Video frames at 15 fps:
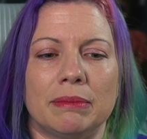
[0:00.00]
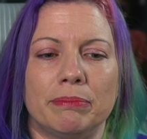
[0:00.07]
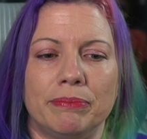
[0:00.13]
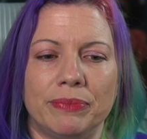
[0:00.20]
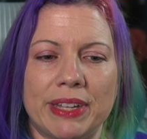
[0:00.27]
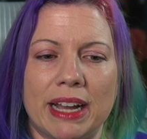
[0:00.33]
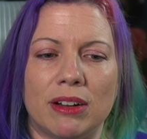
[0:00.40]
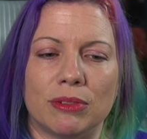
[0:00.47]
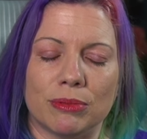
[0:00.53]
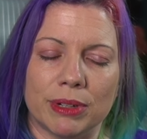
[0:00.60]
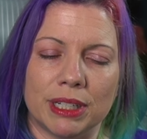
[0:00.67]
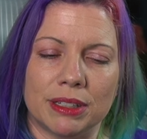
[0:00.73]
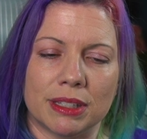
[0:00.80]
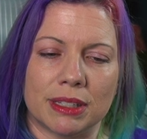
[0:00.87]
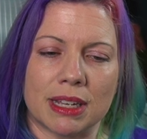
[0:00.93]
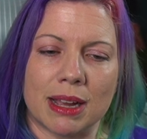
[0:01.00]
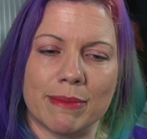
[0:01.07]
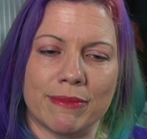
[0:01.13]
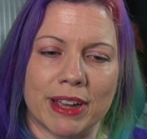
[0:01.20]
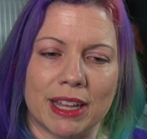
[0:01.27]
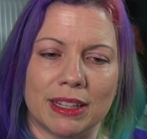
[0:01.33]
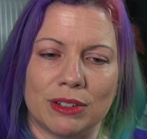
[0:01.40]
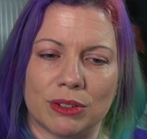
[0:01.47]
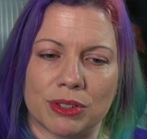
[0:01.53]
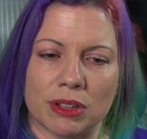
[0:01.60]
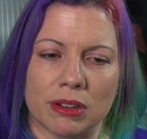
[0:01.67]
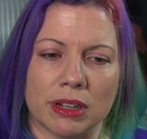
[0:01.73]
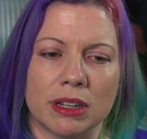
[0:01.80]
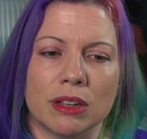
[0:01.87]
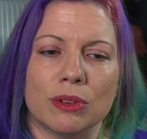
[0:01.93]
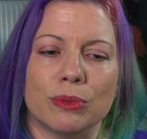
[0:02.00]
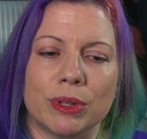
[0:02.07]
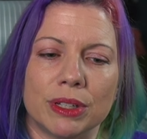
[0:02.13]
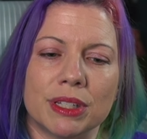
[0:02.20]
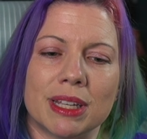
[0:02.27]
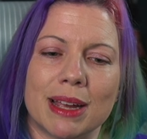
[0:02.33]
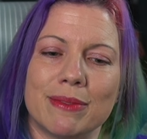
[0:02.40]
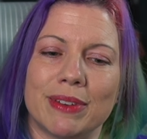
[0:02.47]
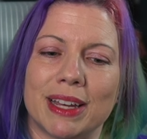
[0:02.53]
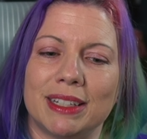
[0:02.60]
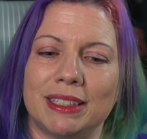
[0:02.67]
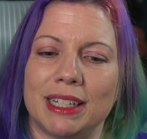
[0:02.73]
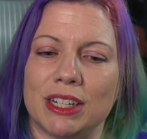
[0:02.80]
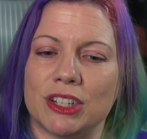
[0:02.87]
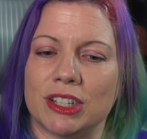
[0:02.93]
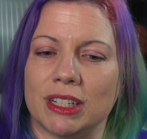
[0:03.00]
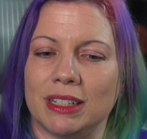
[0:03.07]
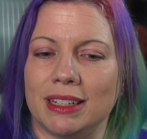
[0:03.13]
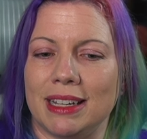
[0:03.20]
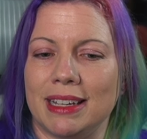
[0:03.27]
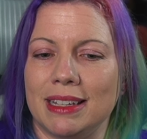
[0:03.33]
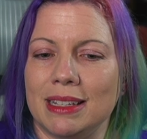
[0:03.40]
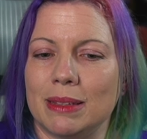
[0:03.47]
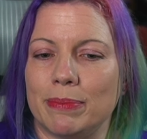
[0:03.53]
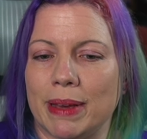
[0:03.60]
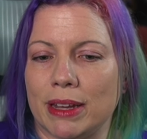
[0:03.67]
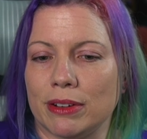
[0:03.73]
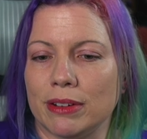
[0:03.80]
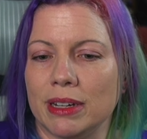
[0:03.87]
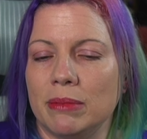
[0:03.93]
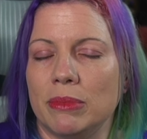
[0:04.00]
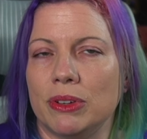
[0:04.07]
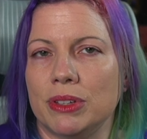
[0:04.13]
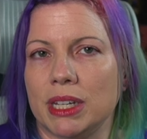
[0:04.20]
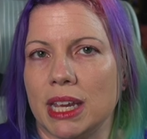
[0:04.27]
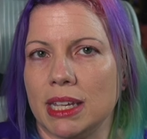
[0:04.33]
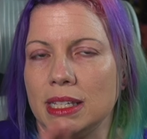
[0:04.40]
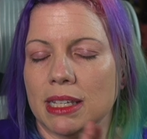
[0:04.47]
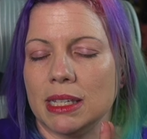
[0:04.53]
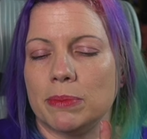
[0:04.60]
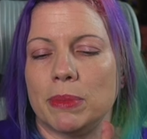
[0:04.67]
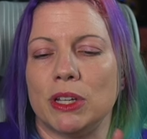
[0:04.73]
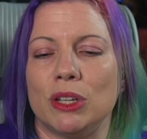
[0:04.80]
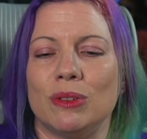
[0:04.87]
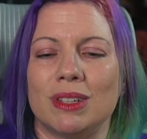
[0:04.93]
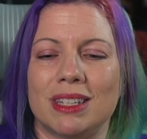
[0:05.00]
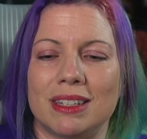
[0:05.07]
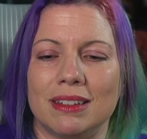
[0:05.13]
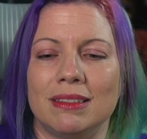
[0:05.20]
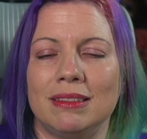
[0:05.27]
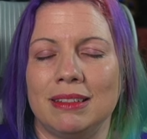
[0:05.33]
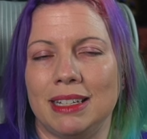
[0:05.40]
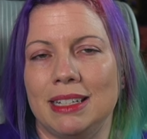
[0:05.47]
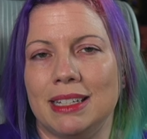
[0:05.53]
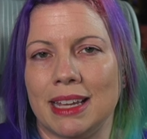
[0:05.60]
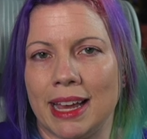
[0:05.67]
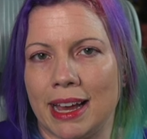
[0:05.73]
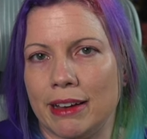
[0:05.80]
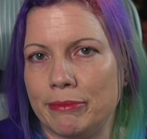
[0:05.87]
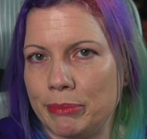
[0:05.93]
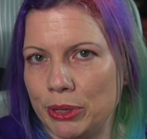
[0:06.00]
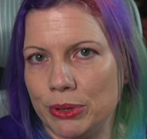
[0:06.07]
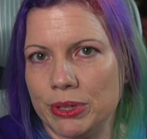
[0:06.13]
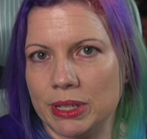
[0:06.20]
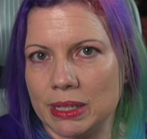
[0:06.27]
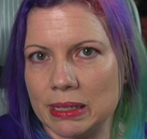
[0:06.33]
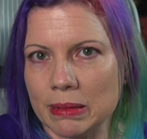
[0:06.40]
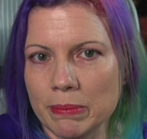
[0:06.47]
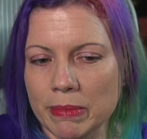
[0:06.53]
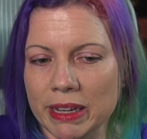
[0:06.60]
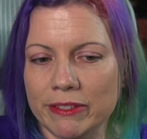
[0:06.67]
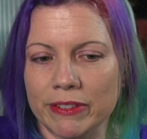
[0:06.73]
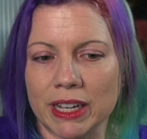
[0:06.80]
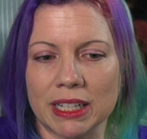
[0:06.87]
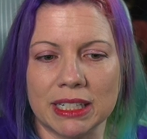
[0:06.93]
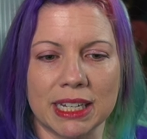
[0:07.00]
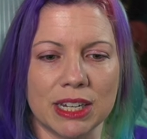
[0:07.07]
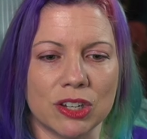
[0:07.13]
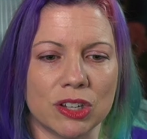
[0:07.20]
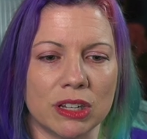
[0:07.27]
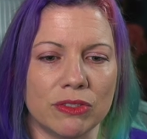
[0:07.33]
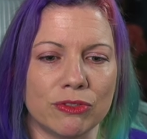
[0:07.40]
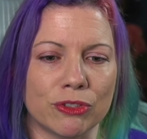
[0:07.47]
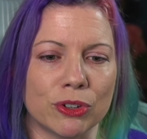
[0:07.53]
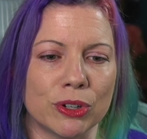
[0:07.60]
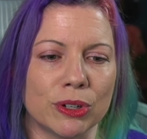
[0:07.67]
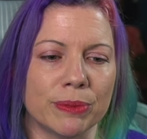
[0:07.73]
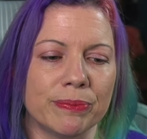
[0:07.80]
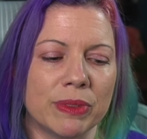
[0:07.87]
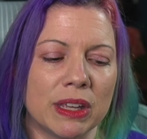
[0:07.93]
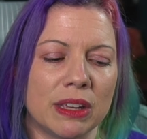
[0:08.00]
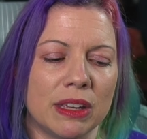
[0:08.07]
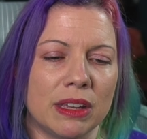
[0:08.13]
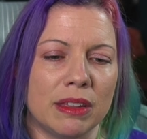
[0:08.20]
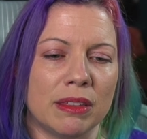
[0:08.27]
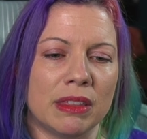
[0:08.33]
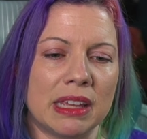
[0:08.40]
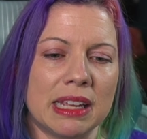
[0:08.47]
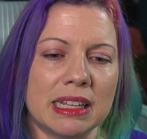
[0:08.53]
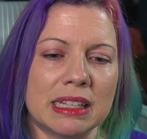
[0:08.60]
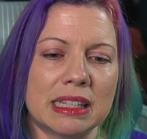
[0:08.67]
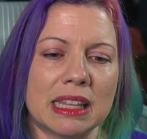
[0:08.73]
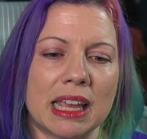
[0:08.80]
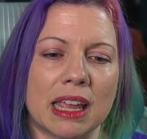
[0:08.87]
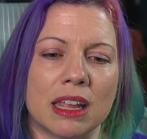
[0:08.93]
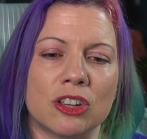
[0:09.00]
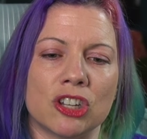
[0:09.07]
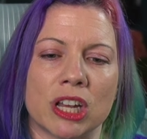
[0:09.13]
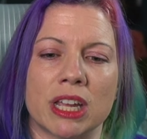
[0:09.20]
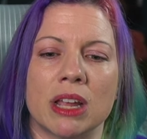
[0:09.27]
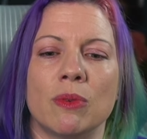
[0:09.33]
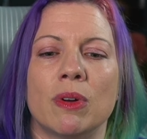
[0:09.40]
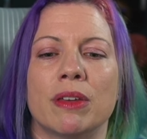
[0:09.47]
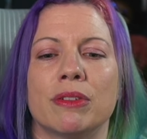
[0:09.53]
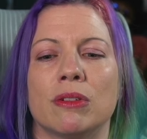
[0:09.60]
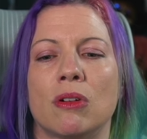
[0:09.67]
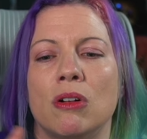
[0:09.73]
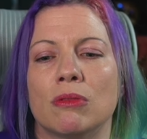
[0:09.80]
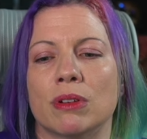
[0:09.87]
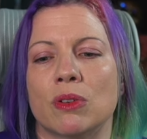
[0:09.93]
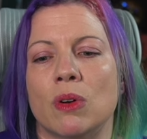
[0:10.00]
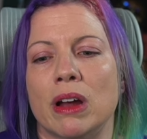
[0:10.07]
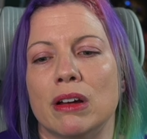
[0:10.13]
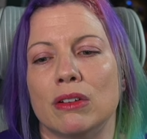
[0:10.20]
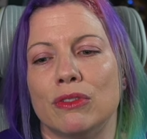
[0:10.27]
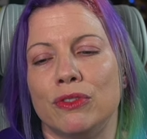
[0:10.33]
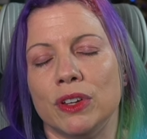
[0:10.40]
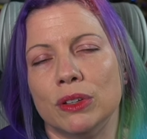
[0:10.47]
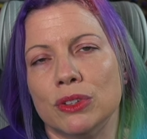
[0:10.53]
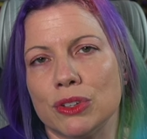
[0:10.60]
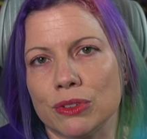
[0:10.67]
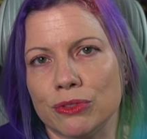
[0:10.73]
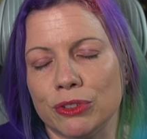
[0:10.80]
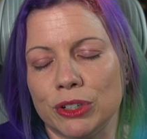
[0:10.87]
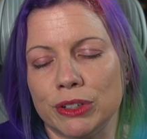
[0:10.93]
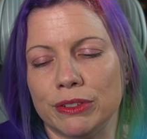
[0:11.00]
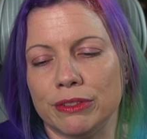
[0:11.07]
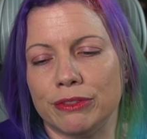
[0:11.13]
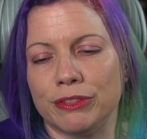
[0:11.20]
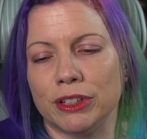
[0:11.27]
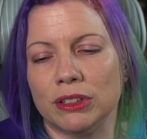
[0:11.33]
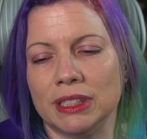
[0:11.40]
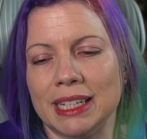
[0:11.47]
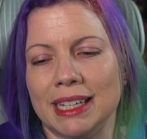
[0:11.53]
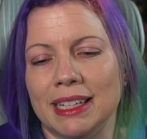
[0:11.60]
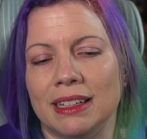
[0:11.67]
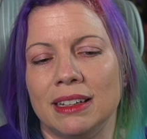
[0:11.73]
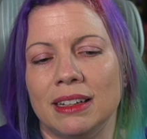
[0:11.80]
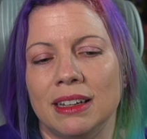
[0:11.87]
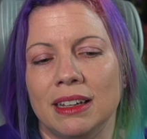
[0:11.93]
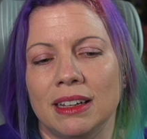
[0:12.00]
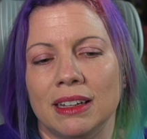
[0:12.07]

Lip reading: Now, real-time validation is better in most cases, but you still need to have post-submit validation for things like checking whether all required fields are filled in.